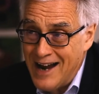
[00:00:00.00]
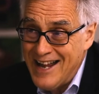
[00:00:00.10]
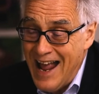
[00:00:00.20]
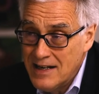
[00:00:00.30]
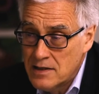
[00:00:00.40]

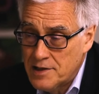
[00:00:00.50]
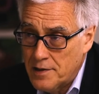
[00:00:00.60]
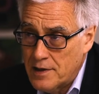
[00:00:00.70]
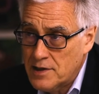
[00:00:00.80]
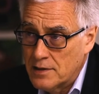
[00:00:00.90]
an end to
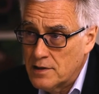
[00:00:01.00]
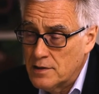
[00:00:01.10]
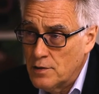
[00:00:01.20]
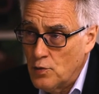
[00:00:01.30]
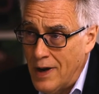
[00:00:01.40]
this
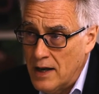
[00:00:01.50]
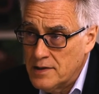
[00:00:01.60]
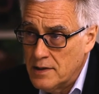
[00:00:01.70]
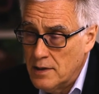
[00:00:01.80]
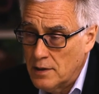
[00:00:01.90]
continual
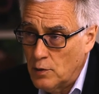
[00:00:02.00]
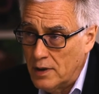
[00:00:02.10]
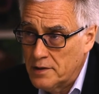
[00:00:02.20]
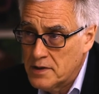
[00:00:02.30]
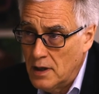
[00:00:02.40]
rise in
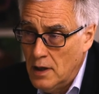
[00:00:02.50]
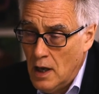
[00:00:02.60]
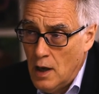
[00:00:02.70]
inequality,